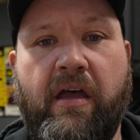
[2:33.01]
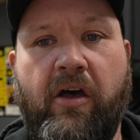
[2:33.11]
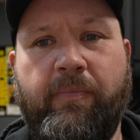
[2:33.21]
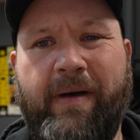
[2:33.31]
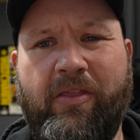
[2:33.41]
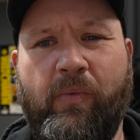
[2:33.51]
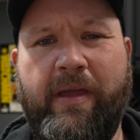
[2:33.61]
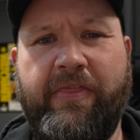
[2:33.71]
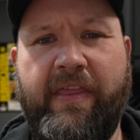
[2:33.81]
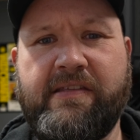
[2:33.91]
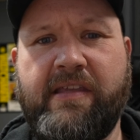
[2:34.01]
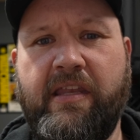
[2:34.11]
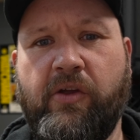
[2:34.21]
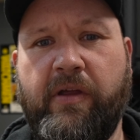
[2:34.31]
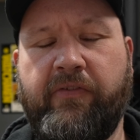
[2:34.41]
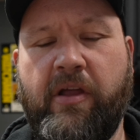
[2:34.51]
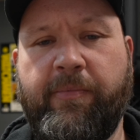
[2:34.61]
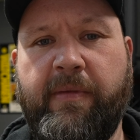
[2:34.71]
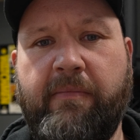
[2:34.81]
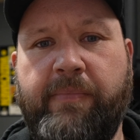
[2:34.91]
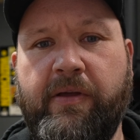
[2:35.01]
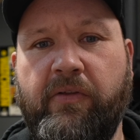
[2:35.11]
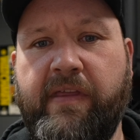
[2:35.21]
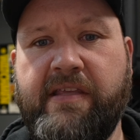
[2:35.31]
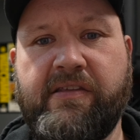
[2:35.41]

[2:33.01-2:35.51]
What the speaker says: Oh, by the way, thanks Kenny Green for helping me build these.